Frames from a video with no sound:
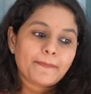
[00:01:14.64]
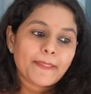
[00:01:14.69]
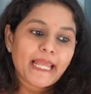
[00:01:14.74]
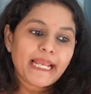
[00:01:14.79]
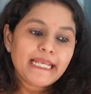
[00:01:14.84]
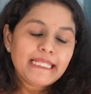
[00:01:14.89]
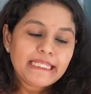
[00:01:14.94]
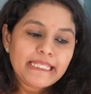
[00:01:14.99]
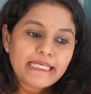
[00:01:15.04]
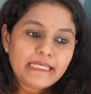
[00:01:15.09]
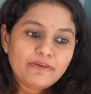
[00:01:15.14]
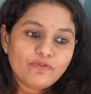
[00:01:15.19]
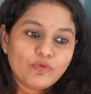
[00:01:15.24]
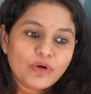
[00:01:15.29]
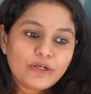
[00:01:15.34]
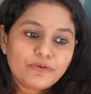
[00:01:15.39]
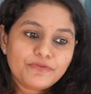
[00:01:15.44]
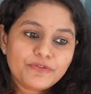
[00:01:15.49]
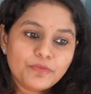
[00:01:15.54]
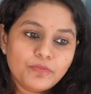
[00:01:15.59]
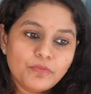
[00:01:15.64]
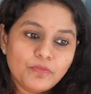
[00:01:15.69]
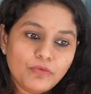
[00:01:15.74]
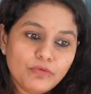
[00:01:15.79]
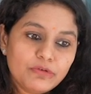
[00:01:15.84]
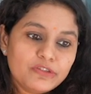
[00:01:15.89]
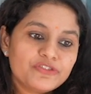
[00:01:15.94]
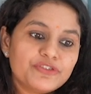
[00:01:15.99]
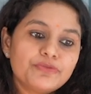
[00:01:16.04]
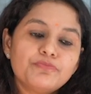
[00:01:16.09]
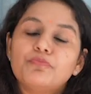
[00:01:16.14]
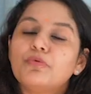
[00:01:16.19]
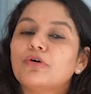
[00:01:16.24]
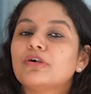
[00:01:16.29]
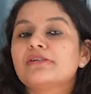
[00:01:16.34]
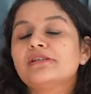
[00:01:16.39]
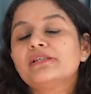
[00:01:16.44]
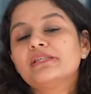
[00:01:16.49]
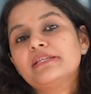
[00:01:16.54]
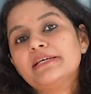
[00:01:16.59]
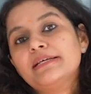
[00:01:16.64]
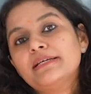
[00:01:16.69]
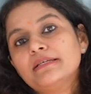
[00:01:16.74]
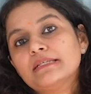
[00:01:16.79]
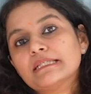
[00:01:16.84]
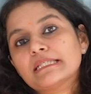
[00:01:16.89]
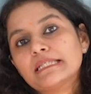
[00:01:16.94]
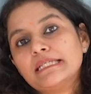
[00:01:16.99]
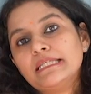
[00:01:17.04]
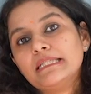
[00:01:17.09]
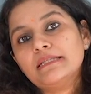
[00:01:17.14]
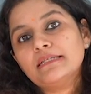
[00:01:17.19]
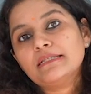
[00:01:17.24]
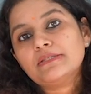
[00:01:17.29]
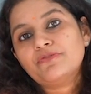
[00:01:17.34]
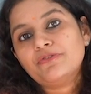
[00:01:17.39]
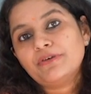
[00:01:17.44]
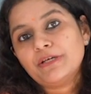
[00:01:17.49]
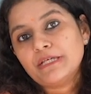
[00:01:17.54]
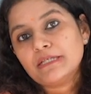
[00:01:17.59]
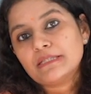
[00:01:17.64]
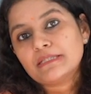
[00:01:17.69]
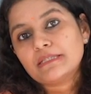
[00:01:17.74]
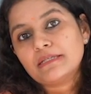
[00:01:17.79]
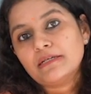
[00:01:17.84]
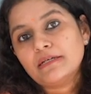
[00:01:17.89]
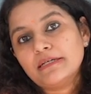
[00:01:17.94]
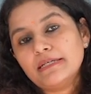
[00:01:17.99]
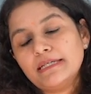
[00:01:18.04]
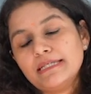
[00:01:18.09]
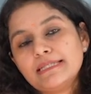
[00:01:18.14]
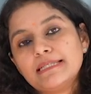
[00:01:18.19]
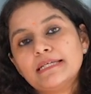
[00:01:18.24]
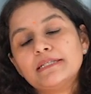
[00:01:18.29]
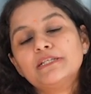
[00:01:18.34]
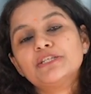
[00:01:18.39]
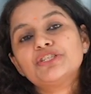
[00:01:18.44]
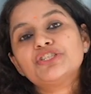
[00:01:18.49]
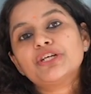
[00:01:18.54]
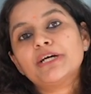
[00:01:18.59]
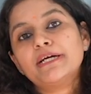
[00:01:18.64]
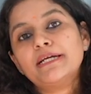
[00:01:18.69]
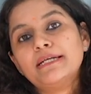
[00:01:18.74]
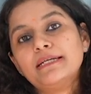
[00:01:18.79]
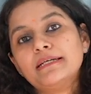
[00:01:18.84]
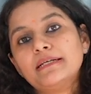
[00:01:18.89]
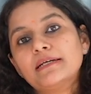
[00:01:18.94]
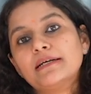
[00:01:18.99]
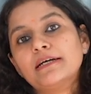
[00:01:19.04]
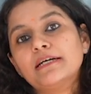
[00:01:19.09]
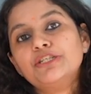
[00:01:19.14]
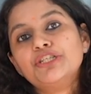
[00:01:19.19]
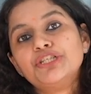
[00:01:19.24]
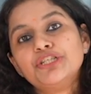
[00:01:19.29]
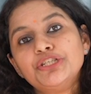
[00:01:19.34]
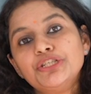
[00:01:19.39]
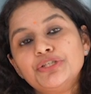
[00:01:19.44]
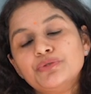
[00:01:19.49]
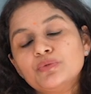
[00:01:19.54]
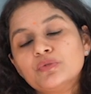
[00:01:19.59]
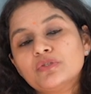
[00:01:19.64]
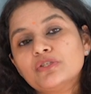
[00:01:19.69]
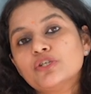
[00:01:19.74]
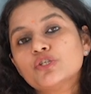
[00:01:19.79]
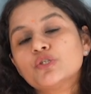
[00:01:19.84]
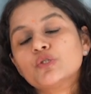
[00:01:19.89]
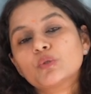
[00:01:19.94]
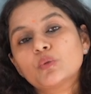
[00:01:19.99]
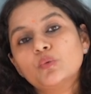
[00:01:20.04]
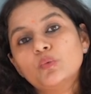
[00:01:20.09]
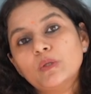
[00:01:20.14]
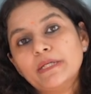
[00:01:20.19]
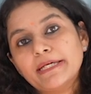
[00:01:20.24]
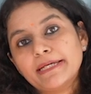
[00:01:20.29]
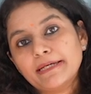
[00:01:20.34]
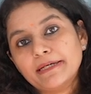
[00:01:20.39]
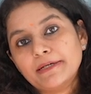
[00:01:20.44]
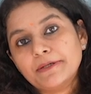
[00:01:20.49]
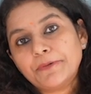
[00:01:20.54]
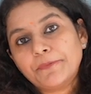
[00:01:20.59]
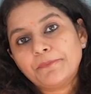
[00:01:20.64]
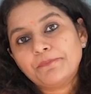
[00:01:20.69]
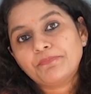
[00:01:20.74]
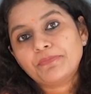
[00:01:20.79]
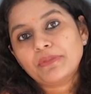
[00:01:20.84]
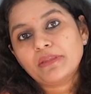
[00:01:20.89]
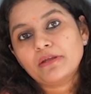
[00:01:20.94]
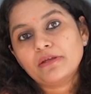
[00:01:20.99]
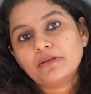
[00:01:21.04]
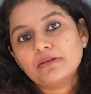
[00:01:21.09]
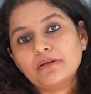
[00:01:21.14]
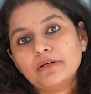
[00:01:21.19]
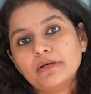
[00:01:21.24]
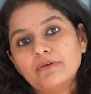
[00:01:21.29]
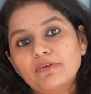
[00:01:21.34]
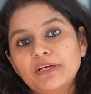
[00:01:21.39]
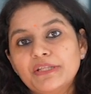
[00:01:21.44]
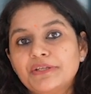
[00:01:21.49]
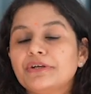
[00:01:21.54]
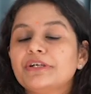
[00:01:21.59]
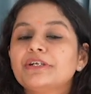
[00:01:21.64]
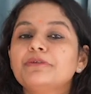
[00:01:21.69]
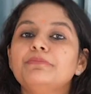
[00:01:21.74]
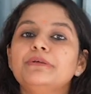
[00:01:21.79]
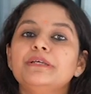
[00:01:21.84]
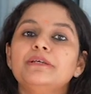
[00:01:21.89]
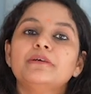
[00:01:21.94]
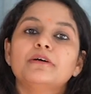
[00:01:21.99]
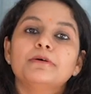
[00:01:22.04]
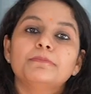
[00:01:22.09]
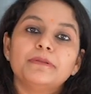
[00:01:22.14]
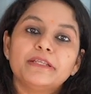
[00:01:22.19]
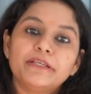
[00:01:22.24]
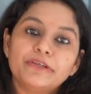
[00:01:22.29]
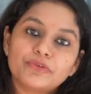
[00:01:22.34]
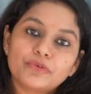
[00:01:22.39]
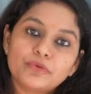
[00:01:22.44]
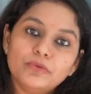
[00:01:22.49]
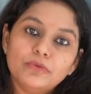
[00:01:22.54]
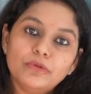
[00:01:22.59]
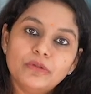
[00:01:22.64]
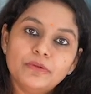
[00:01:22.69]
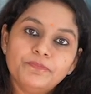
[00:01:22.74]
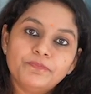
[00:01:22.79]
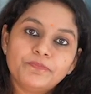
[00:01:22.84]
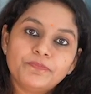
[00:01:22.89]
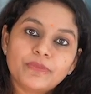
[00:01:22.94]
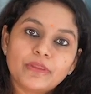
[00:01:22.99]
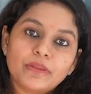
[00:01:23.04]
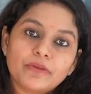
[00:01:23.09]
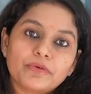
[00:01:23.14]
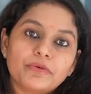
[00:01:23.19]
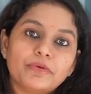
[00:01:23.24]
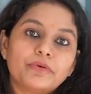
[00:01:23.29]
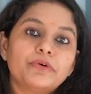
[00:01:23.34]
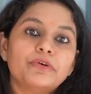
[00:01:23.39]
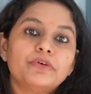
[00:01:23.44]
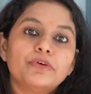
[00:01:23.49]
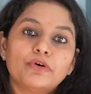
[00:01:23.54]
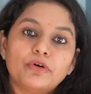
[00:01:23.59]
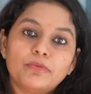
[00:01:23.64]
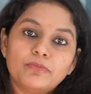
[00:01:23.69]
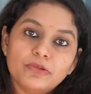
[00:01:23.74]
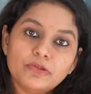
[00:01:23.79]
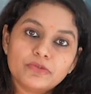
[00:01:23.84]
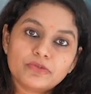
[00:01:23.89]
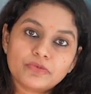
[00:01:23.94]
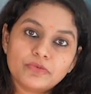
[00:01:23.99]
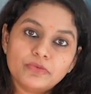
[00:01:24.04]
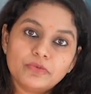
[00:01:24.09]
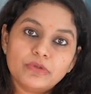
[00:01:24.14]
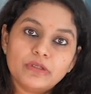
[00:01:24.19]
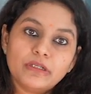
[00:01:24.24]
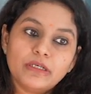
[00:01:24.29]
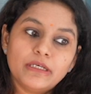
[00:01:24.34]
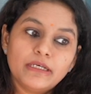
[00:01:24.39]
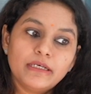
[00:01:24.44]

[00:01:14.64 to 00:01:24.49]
I think one of the most important things in this phase is that the child continues schooling, whether it be a play school or a normal school.